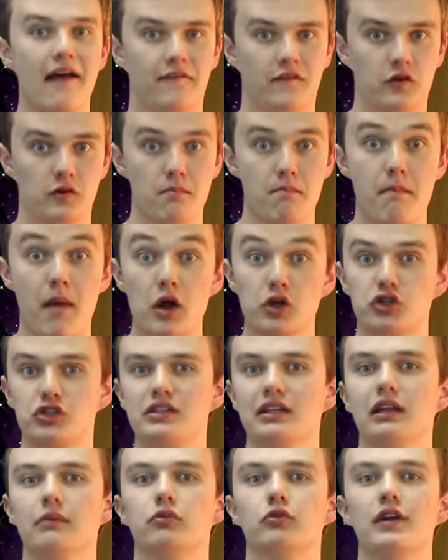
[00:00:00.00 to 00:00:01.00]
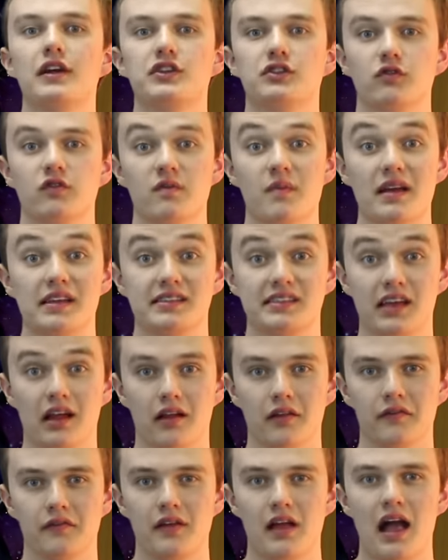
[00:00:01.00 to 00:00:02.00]
After much deliberation with
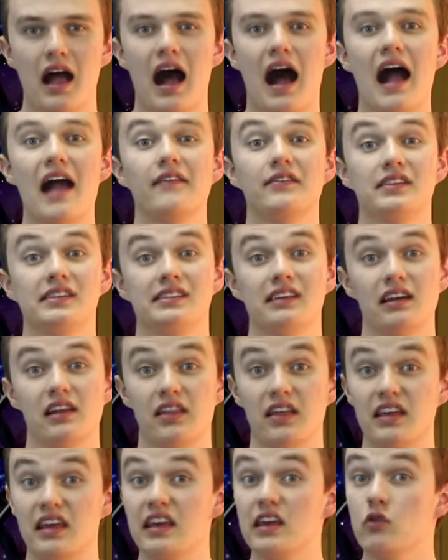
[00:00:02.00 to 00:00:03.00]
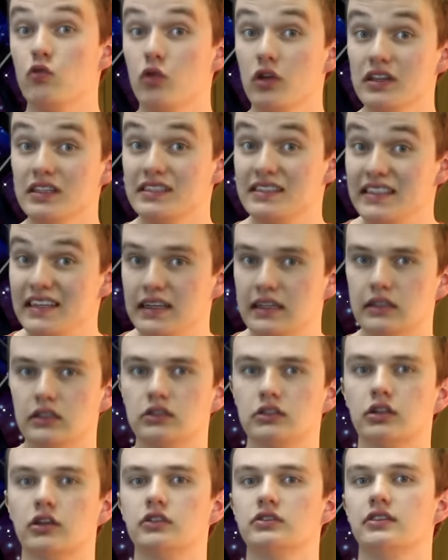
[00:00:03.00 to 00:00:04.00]
myself, I've decided that he will indeed
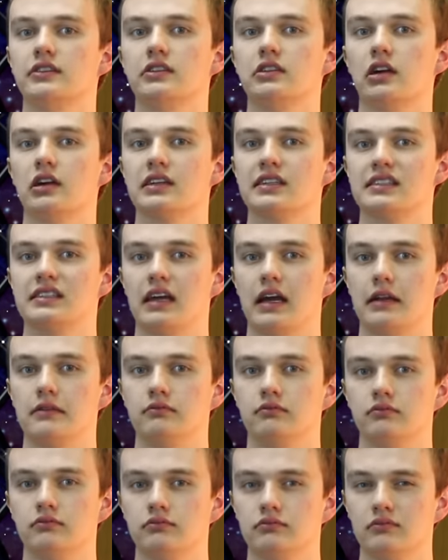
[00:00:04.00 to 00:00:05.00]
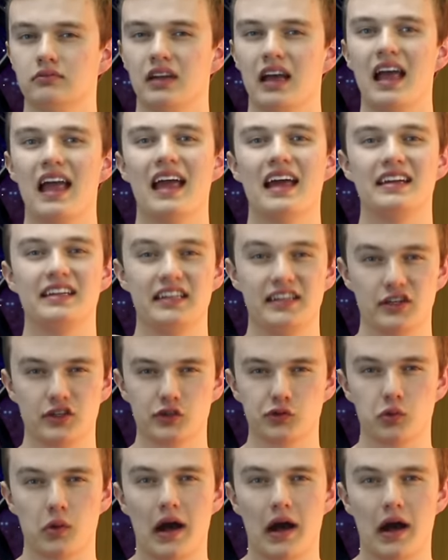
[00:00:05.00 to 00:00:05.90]
turn to the dark side. And here's